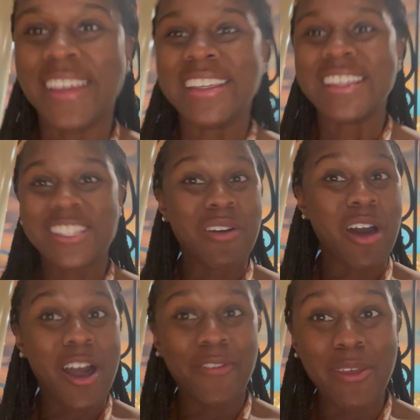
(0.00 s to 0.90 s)
partake
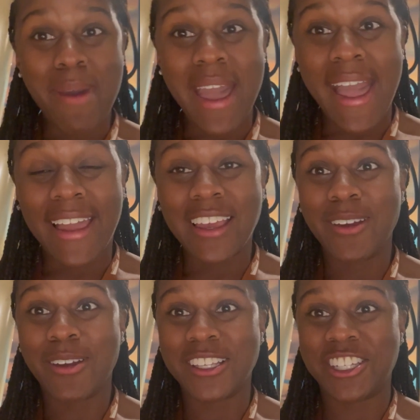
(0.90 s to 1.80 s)
in the buffet menu.
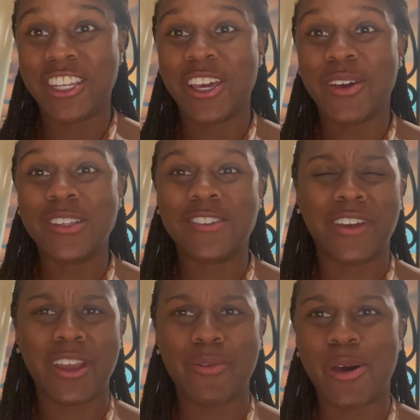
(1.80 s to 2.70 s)
Cucina is
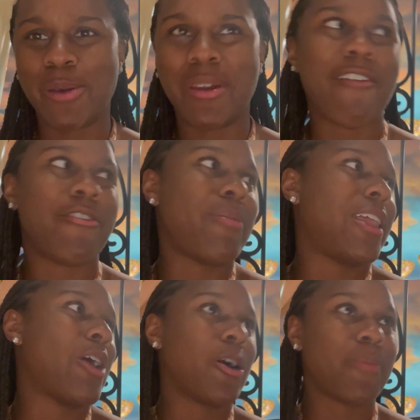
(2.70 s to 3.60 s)
very welcoming.
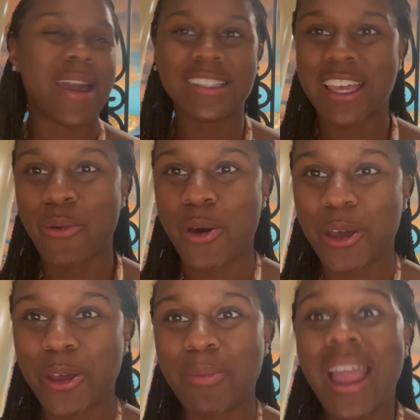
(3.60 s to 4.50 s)
Everybody I walk past say
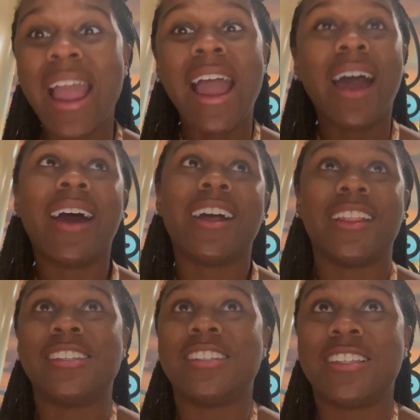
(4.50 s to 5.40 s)
welcome.
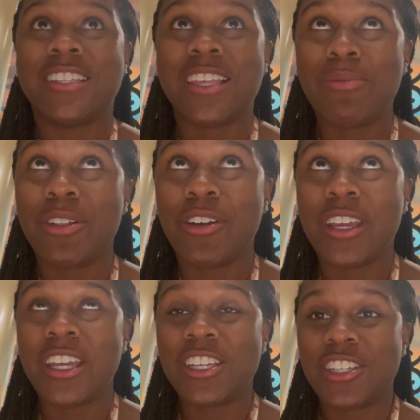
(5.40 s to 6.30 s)
Similar
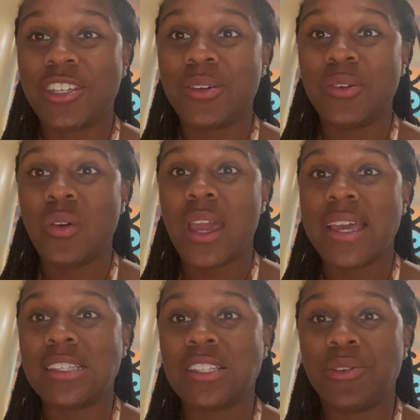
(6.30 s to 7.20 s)
issue
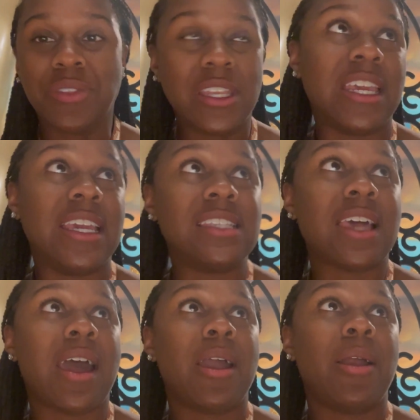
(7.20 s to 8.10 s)
as during the
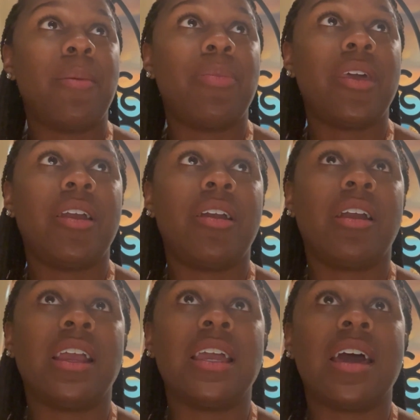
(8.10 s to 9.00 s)
daytime,
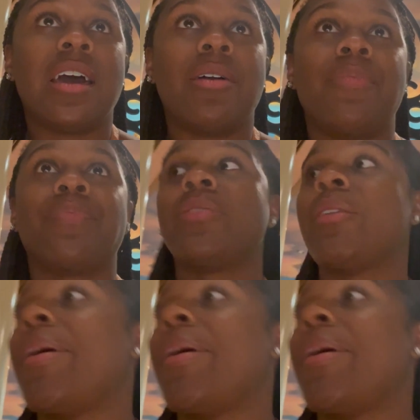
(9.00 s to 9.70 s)
the